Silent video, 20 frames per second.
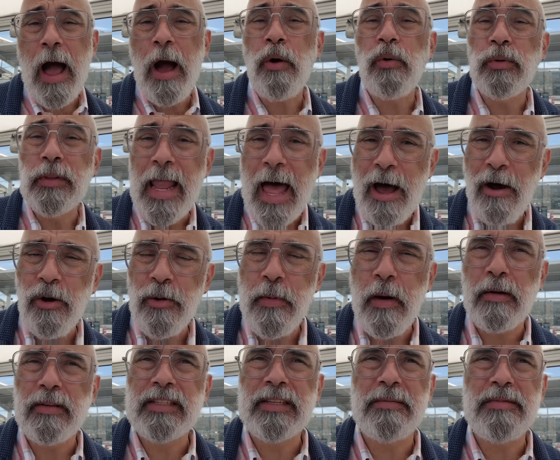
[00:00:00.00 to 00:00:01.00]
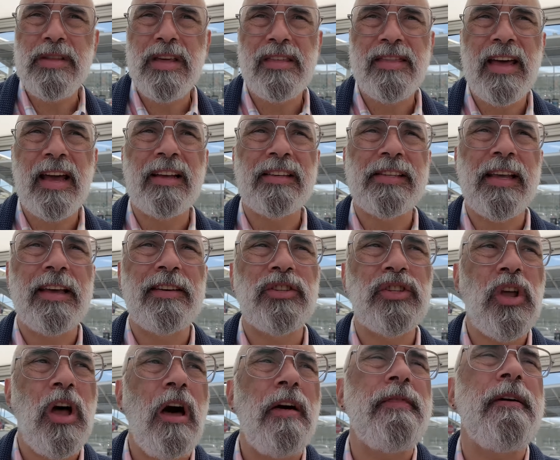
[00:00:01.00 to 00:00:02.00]
out loud about some of the things I
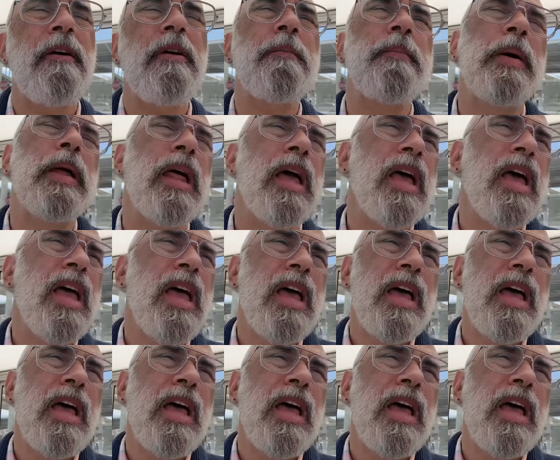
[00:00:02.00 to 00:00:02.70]
saw there, but